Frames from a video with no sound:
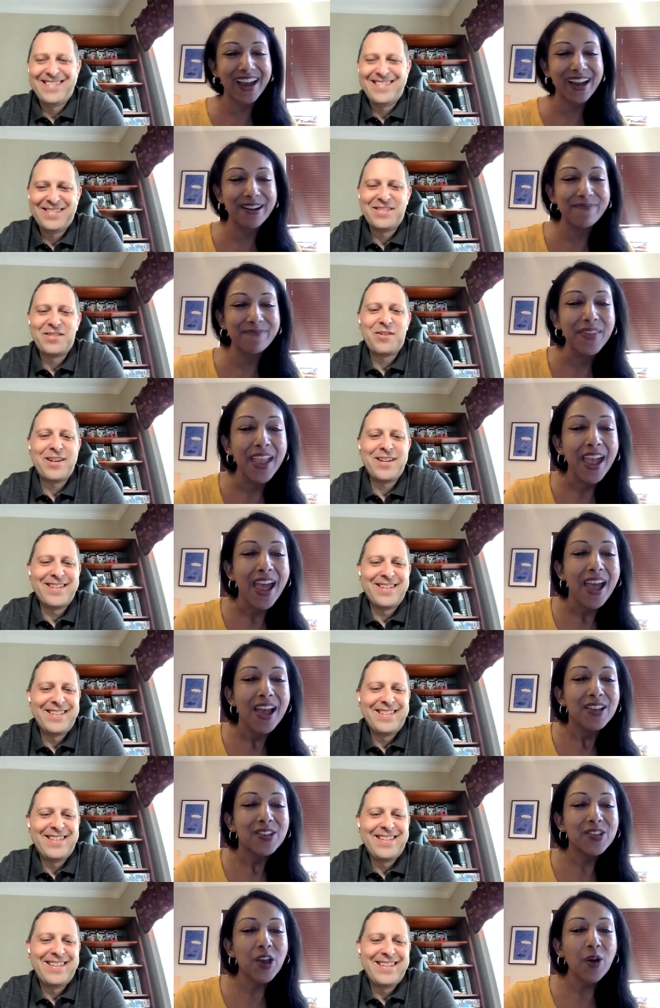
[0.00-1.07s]
Speaker 1: Um, great.
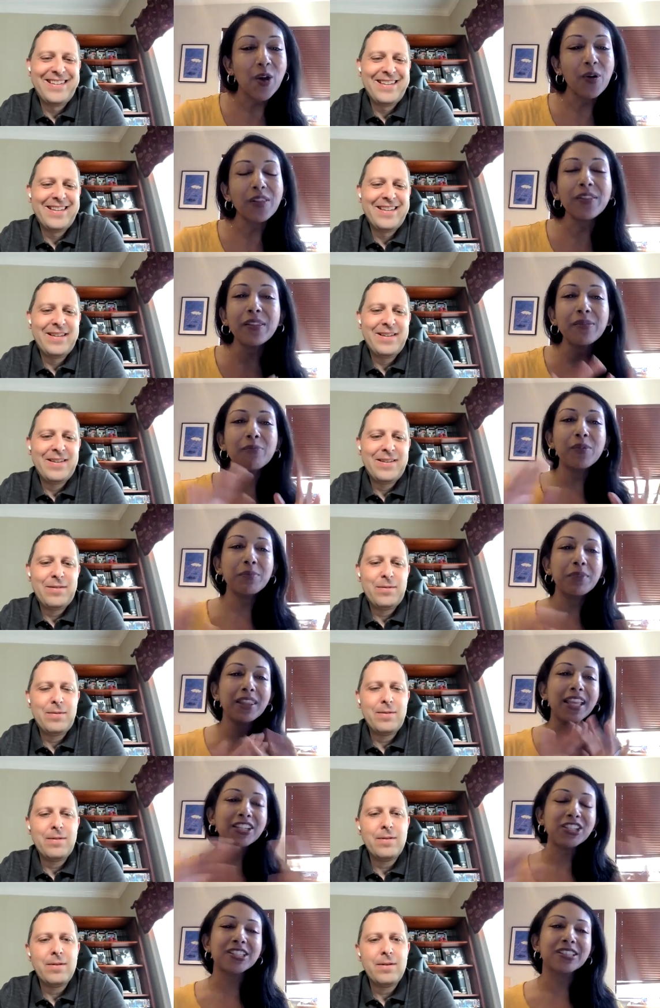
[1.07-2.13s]
So, but
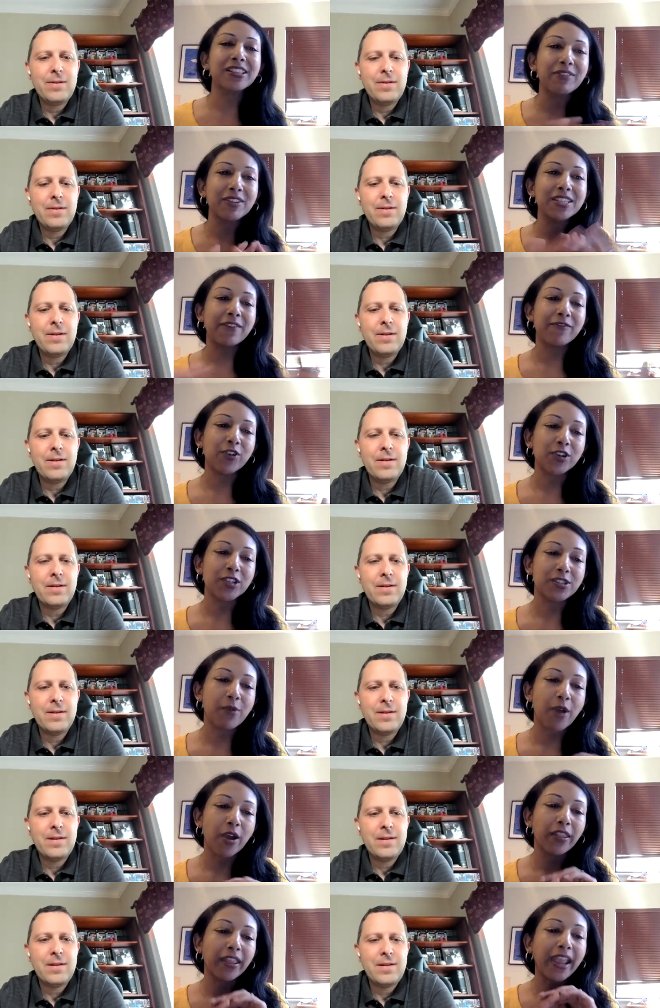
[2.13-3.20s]
let's just level set first
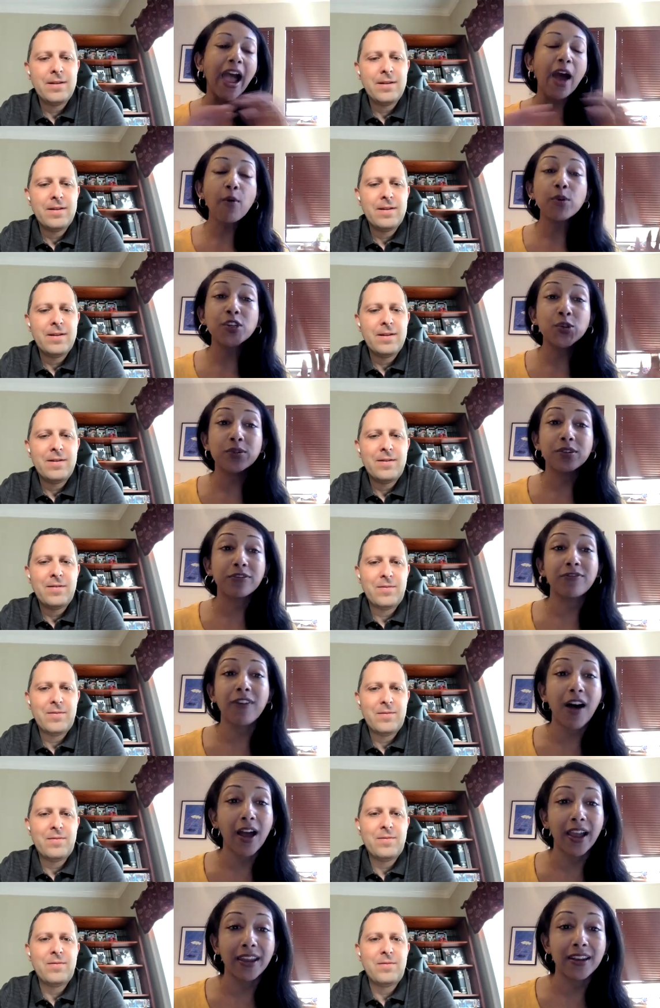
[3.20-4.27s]
around like how would you
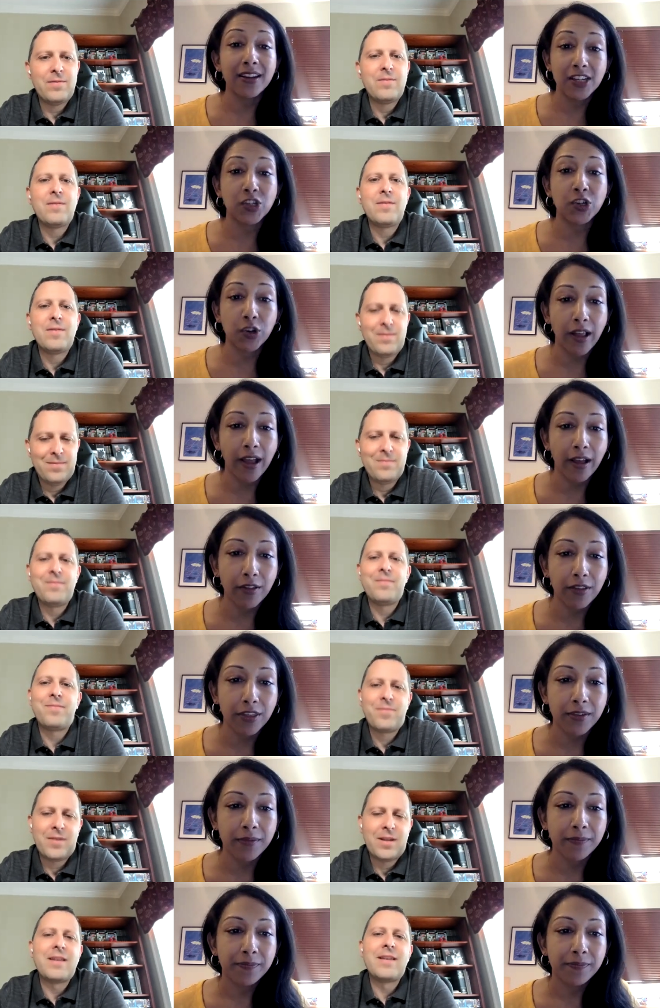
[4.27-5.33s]
define digital health?
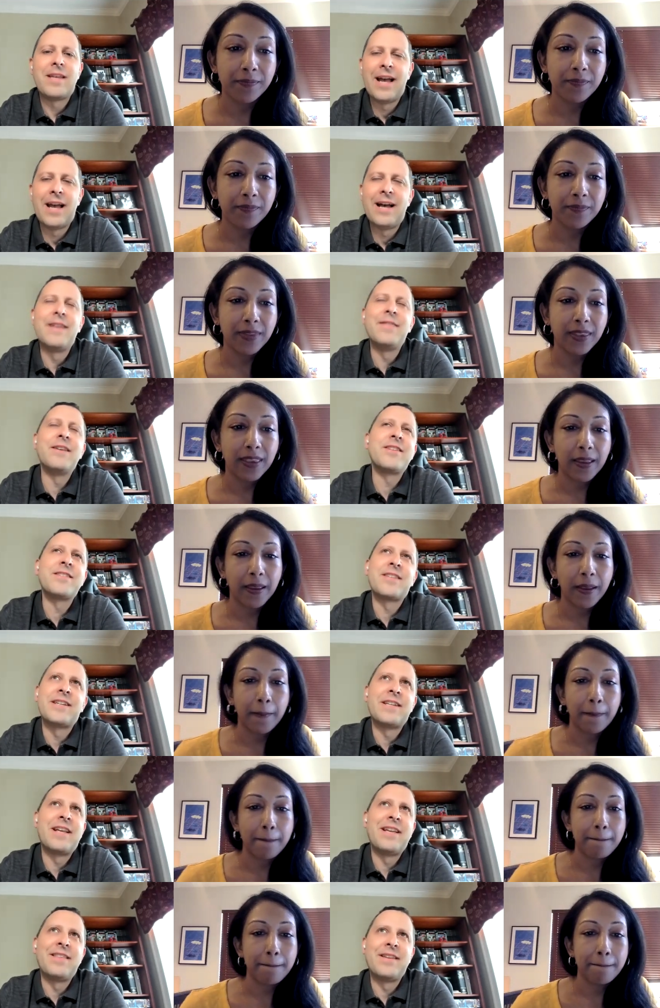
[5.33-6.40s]
Speaker 2: Yeah, and this is
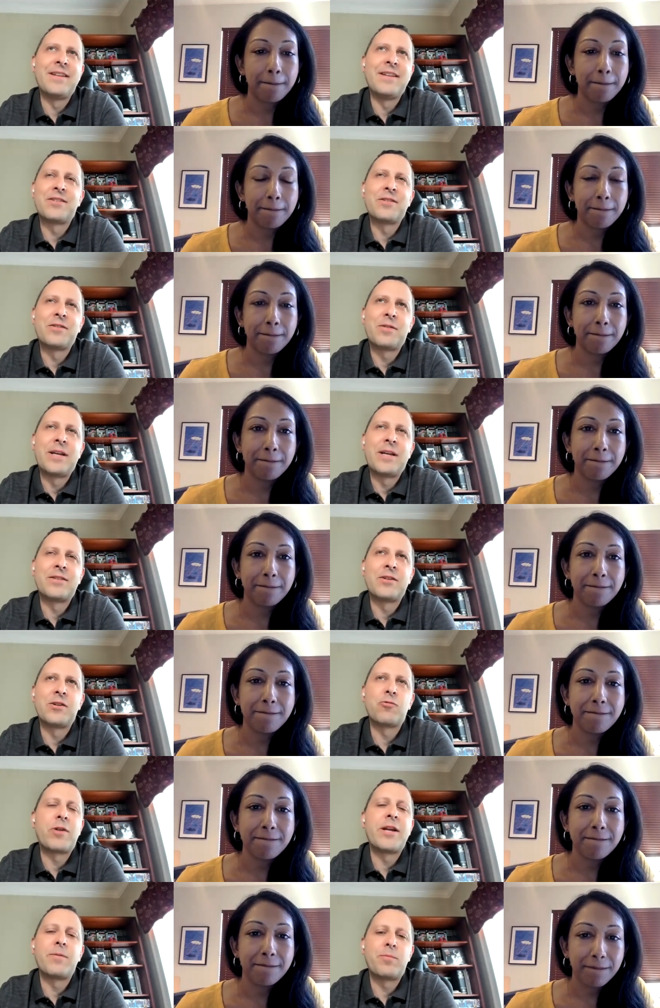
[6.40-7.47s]
a it's a it's a
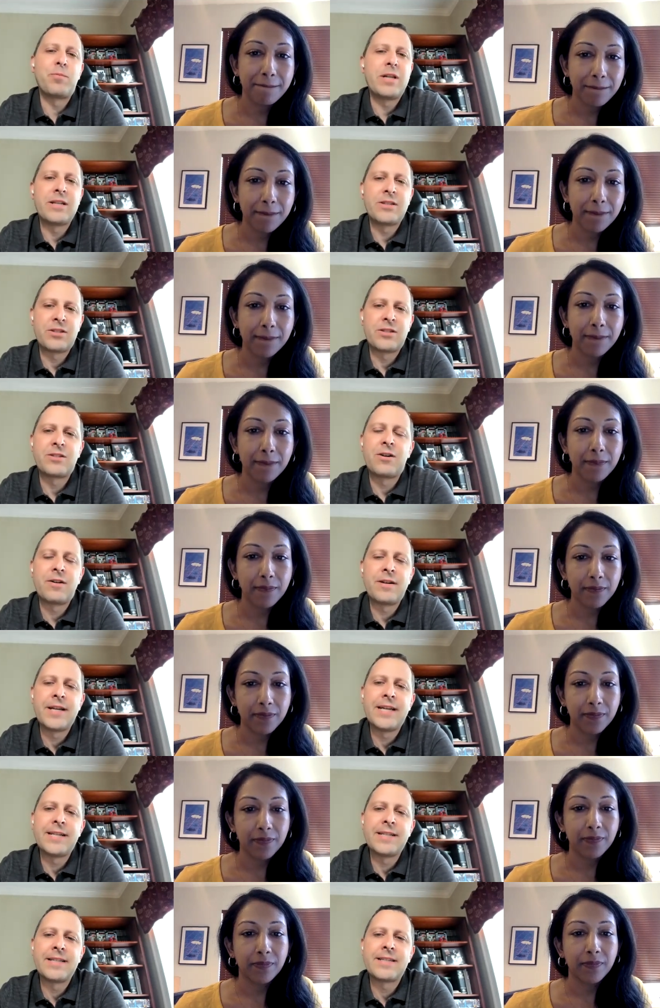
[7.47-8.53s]
great place to
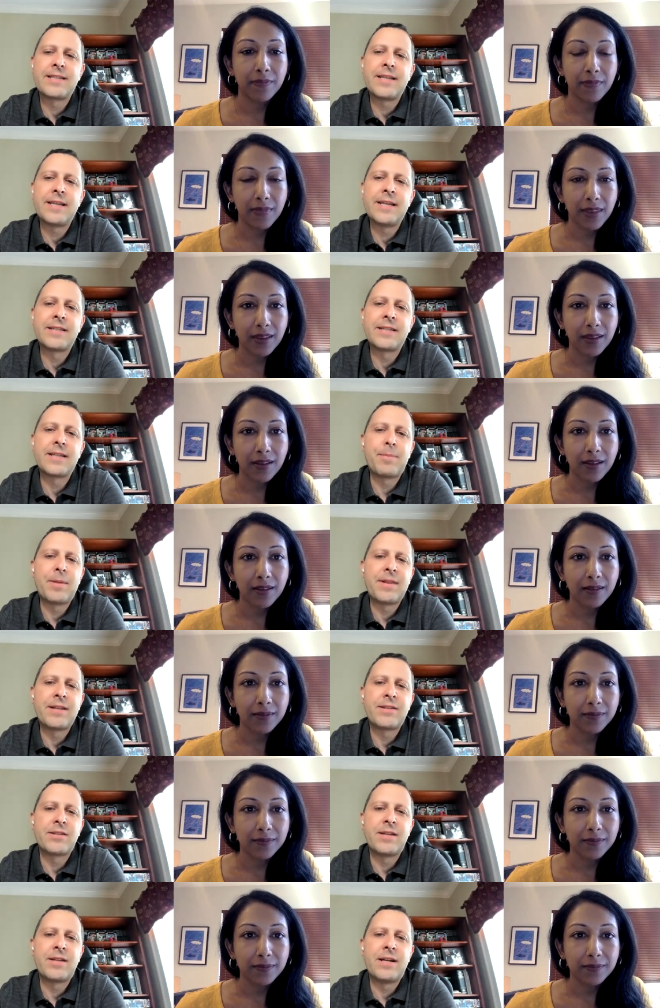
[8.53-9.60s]
start, and it's it's something
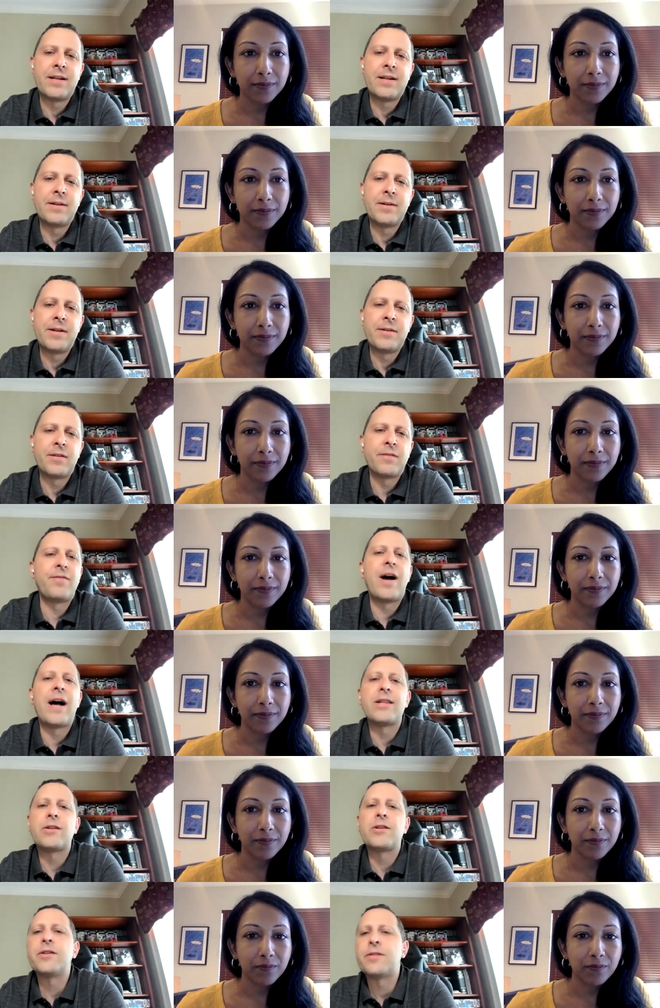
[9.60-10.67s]
that's uh,
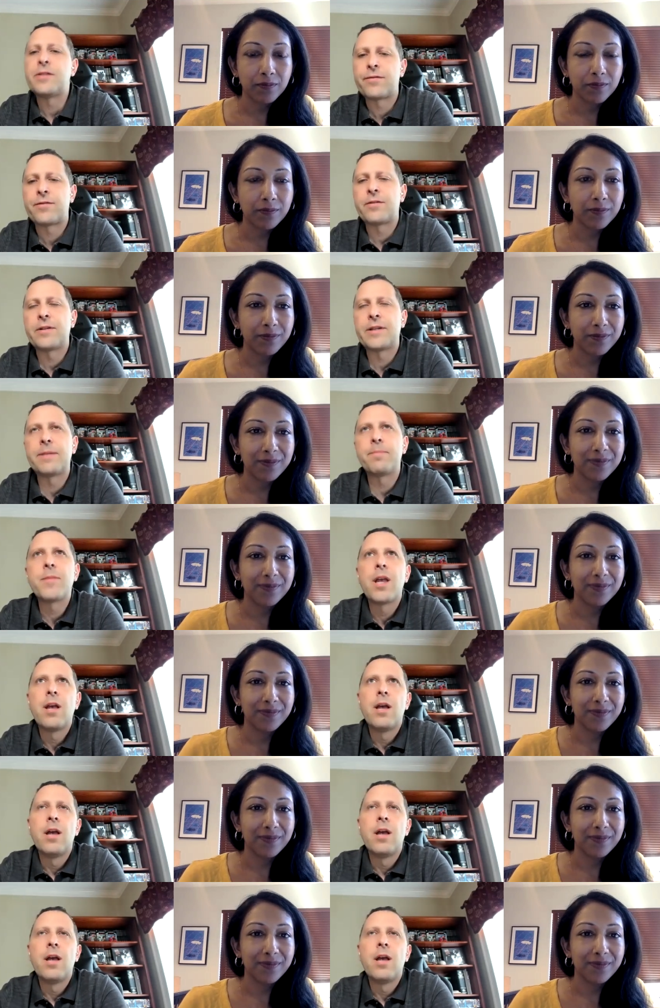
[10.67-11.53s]
defined a little differently.